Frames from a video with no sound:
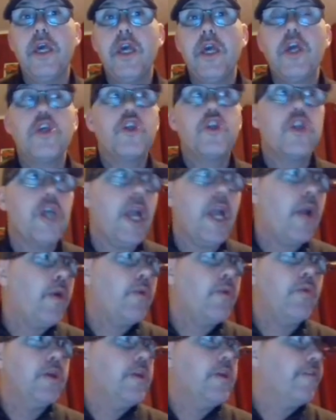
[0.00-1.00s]
Share
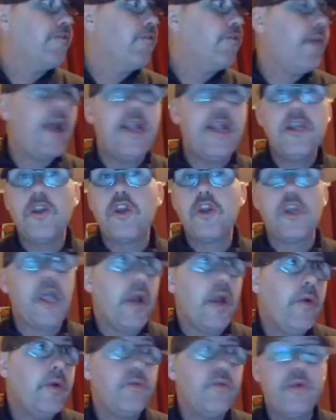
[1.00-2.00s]
it with your friends,
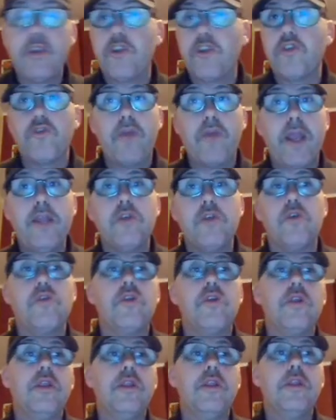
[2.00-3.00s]
share it with
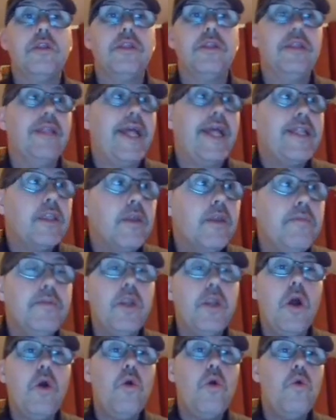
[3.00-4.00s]
strangers. Let
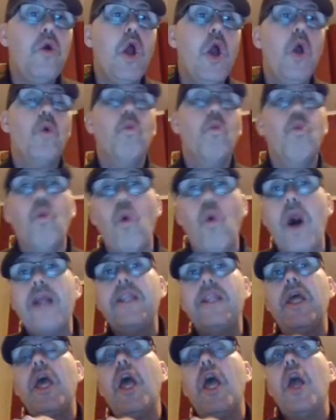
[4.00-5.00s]
them know
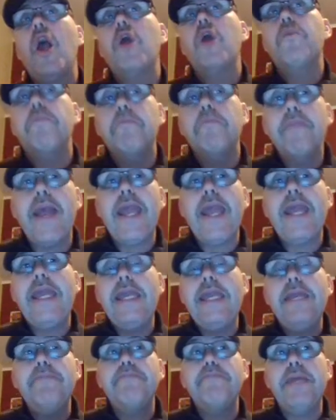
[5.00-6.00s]
what
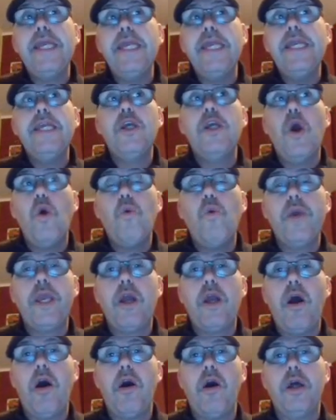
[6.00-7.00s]
may be
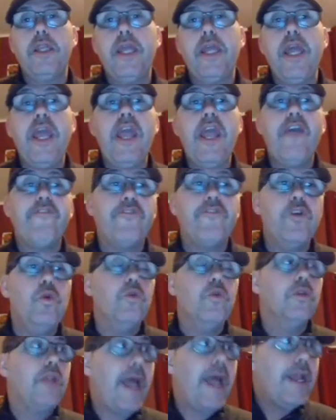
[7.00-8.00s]
going on. If
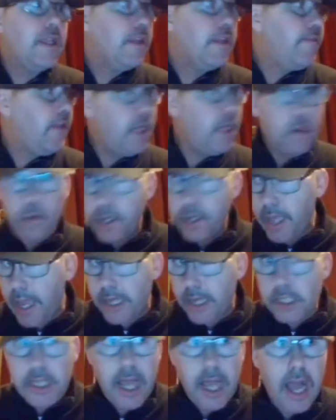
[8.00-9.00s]
you like the video,
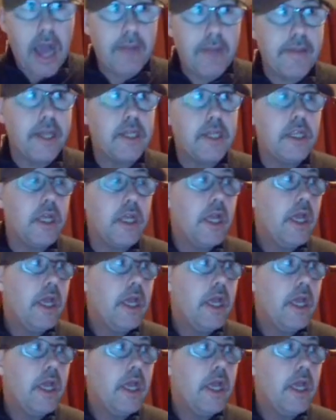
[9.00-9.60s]
again, comment.